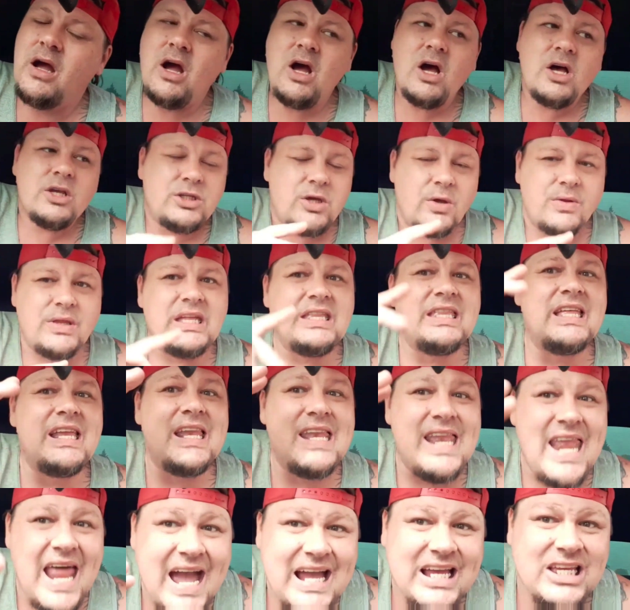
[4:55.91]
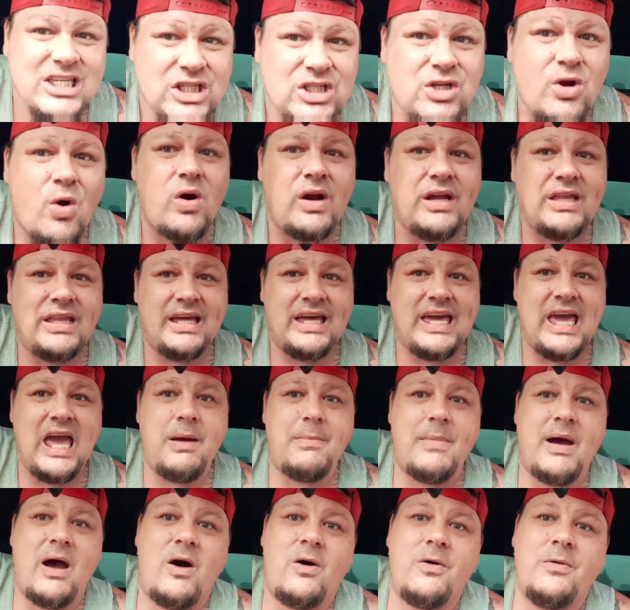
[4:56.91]
So then the next story that came
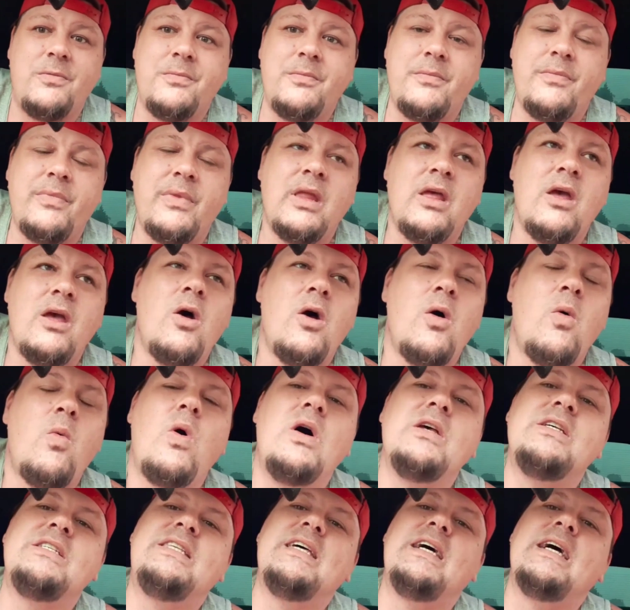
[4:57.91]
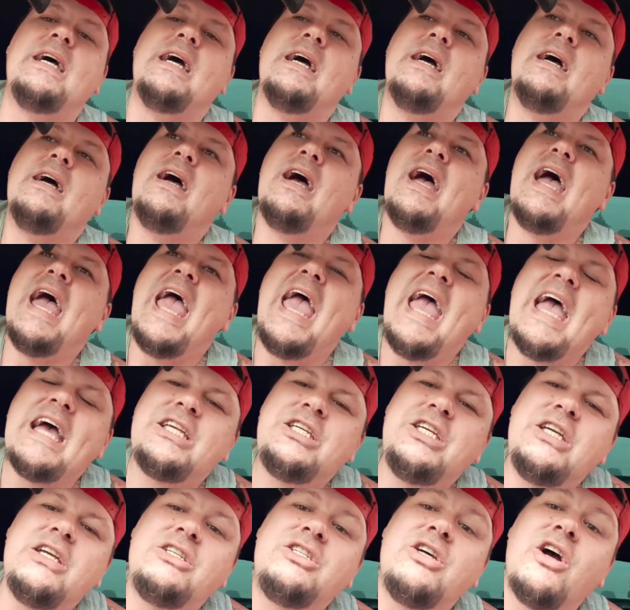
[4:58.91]
out was that
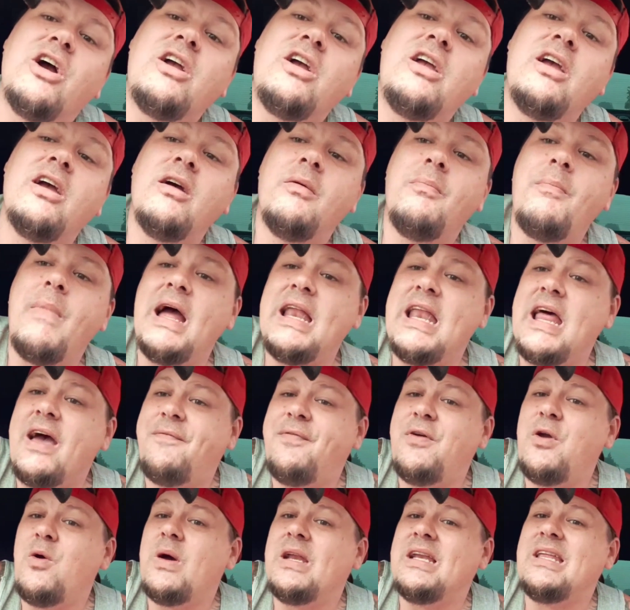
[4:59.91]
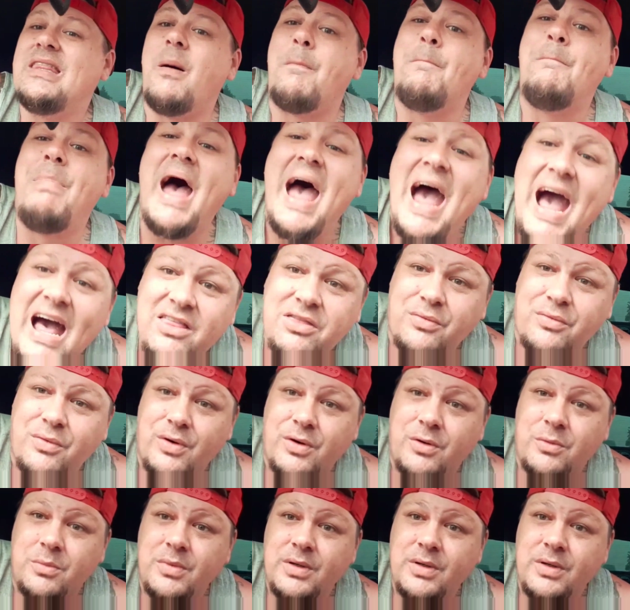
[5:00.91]
Angie took my nephew into the bathroom,